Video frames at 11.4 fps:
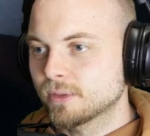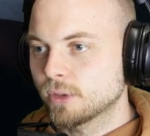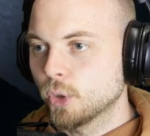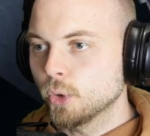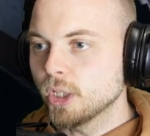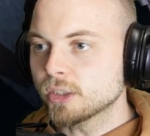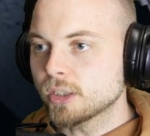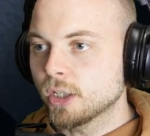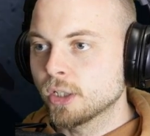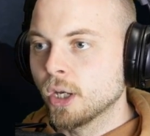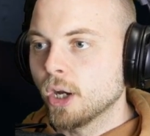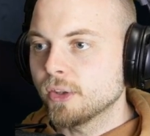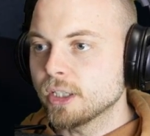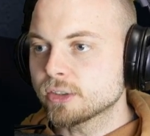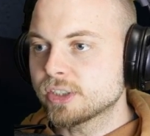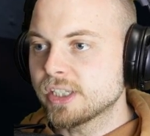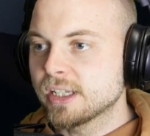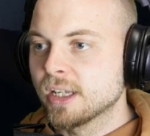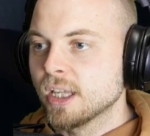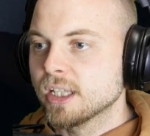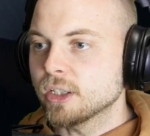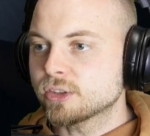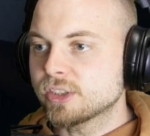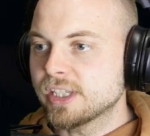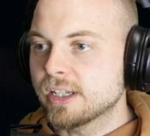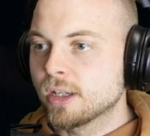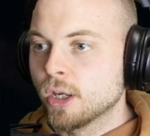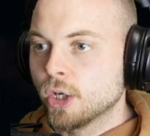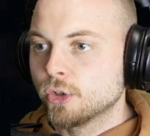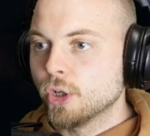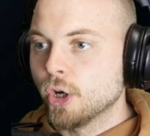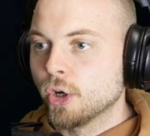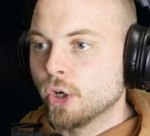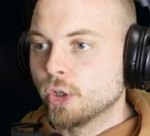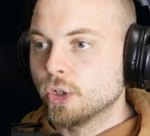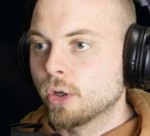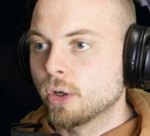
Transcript: Oh, look. Oh, they locked us in. No, no.